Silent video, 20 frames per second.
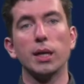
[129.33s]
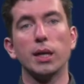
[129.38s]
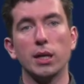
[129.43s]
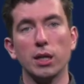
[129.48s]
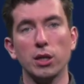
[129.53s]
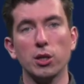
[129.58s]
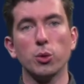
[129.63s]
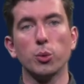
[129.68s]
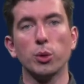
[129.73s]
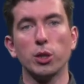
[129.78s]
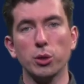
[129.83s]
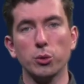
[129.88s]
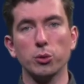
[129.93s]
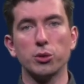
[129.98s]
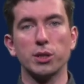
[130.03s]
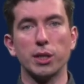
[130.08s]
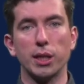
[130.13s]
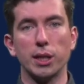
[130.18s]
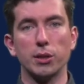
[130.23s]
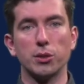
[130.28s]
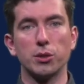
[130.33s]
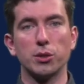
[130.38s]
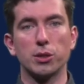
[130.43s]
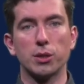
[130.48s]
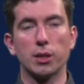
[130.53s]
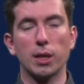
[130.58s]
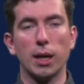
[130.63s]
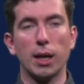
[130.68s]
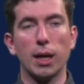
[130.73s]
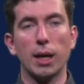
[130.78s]
into a new stage,
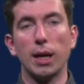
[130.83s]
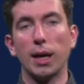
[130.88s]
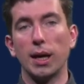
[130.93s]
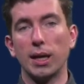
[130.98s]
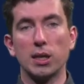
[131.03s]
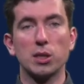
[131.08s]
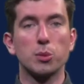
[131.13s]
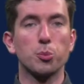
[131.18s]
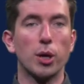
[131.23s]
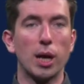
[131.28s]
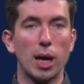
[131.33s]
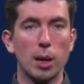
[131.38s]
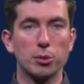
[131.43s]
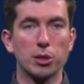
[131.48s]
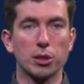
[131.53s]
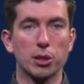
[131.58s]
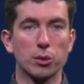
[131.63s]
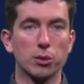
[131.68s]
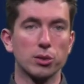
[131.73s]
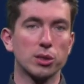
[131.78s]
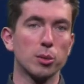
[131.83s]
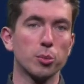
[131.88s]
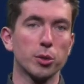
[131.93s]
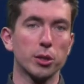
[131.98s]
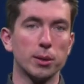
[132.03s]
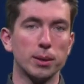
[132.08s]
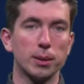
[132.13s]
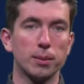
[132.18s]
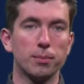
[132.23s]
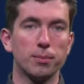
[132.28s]
and it's perhaps a little
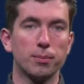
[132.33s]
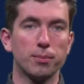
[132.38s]
simpler.